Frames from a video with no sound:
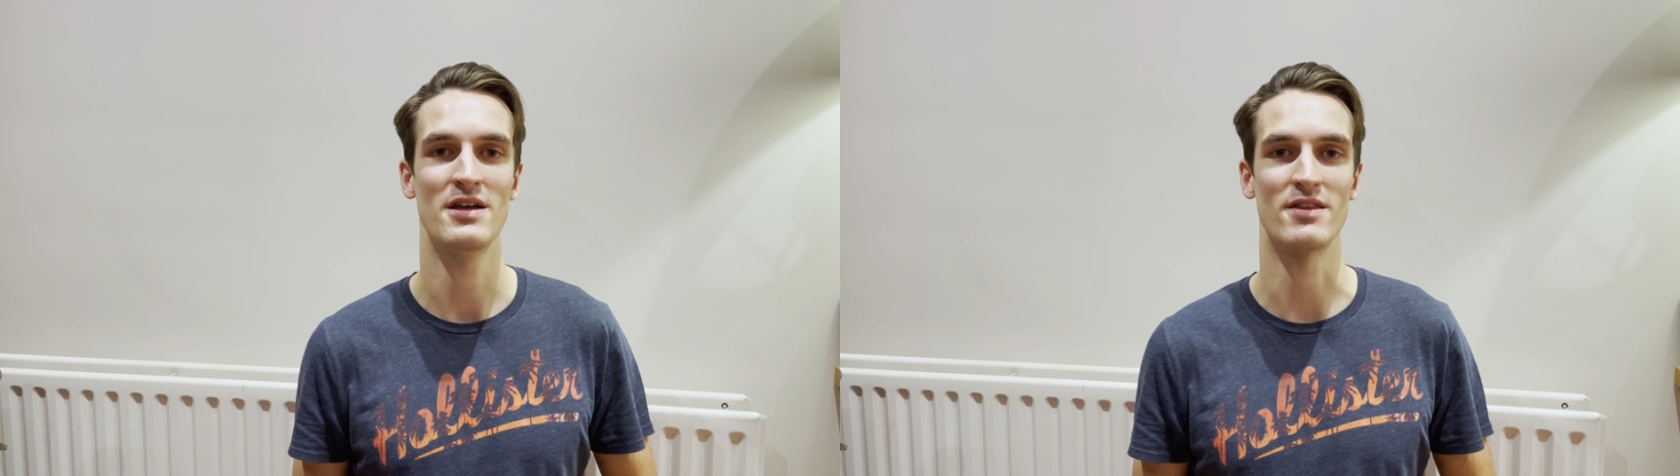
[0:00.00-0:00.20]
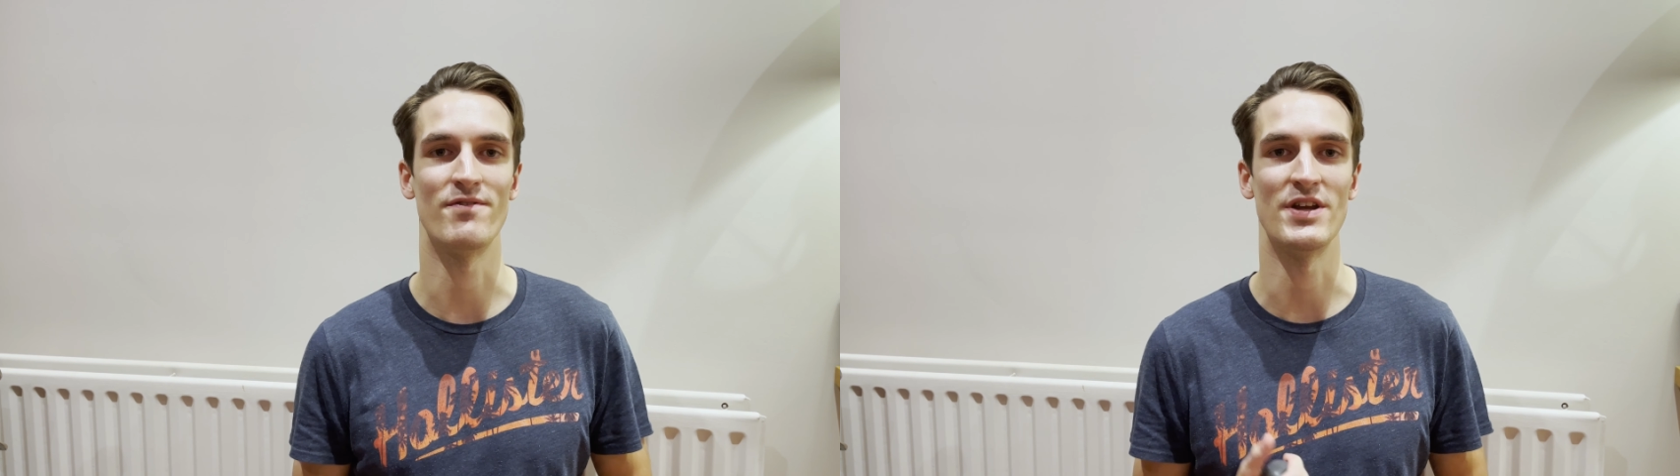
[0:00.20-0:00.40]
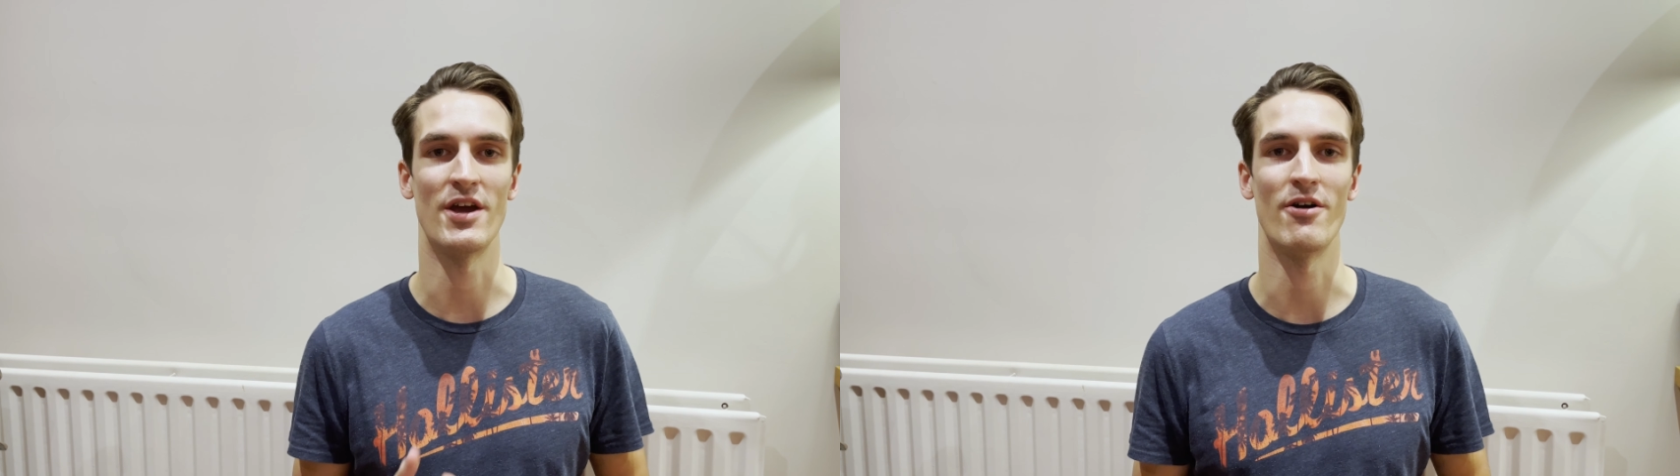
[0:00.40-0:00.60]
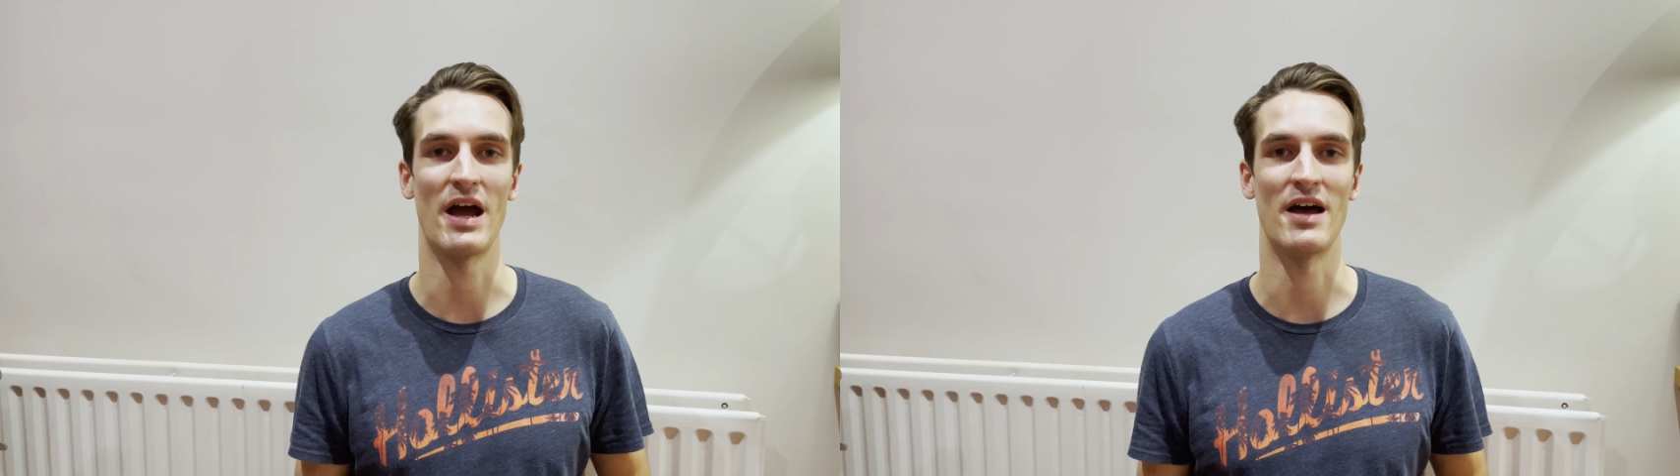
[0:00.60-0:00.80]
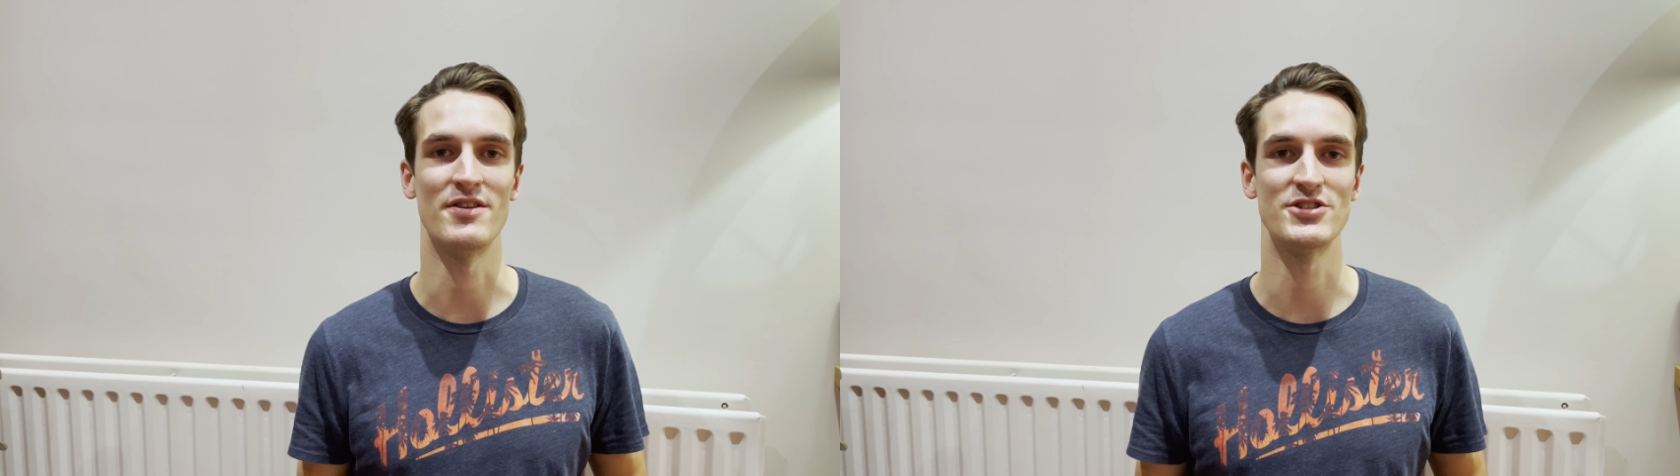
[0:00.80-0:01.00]
the video
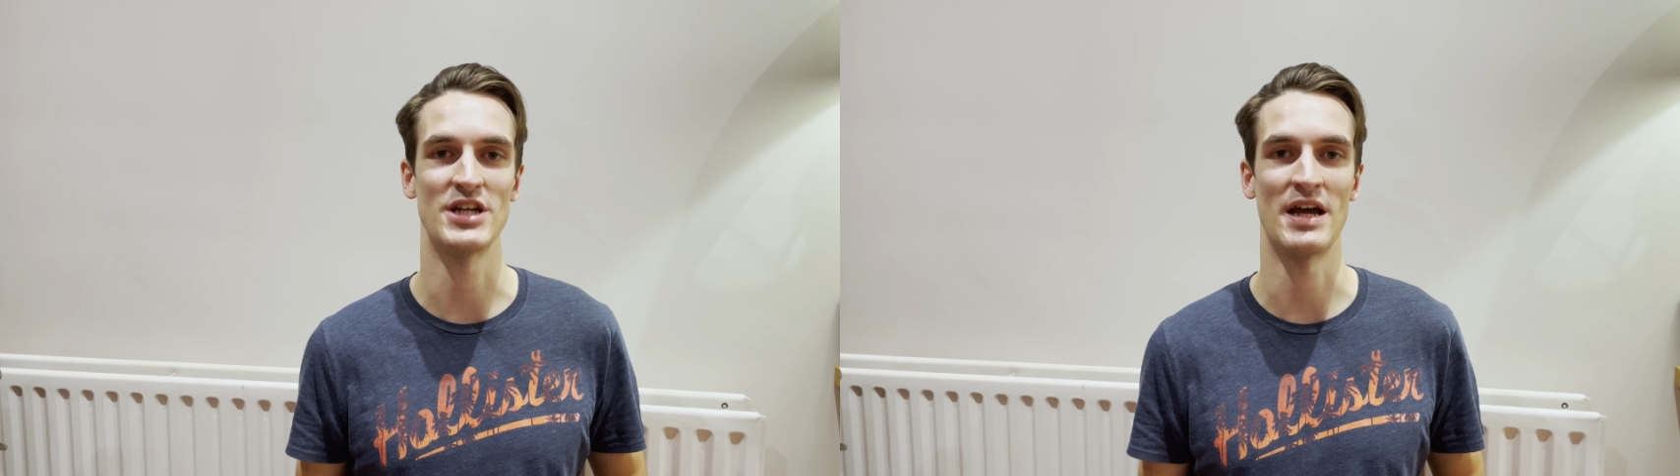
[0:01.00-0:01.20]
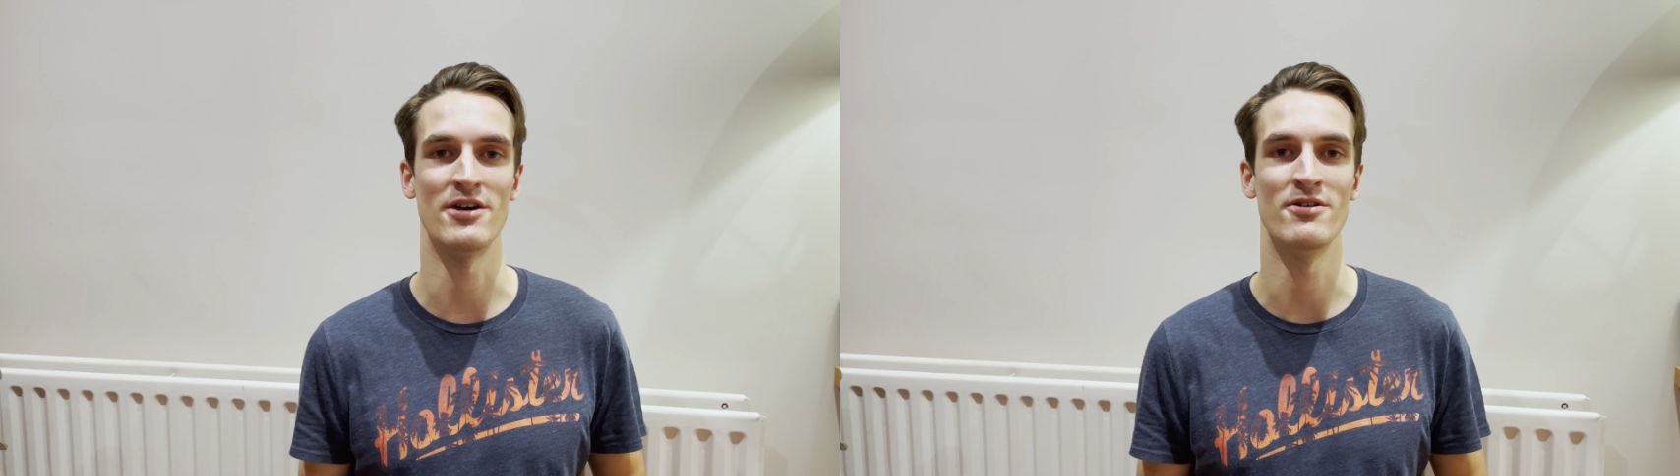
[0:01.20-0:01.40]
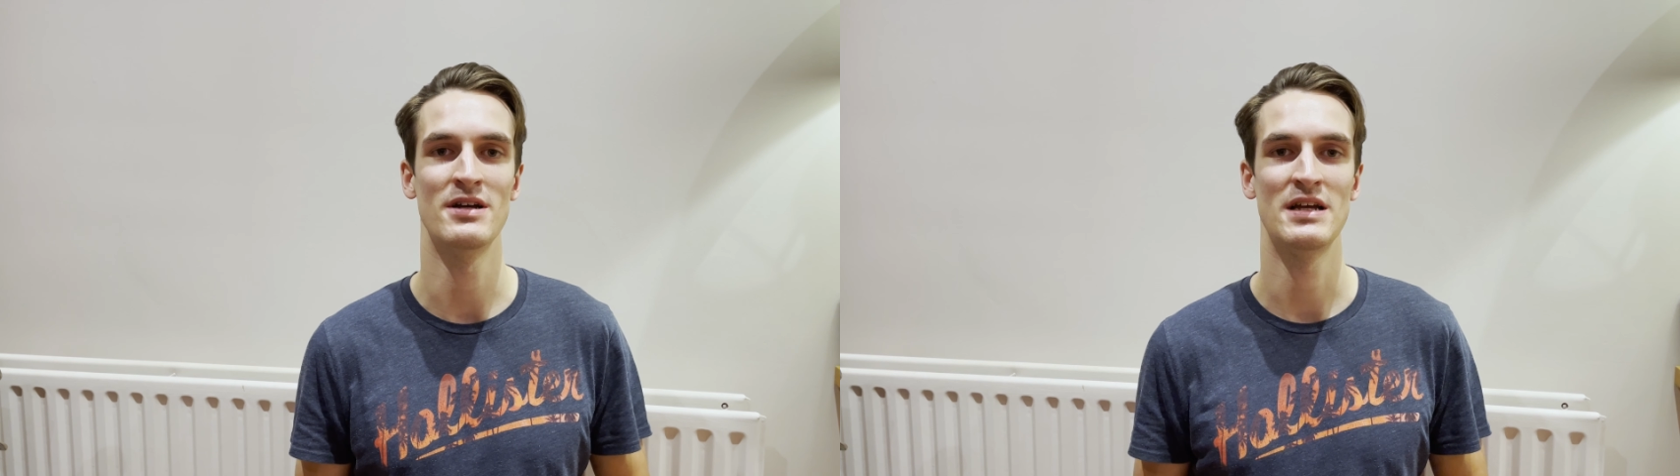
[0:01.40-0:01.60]
and the channel.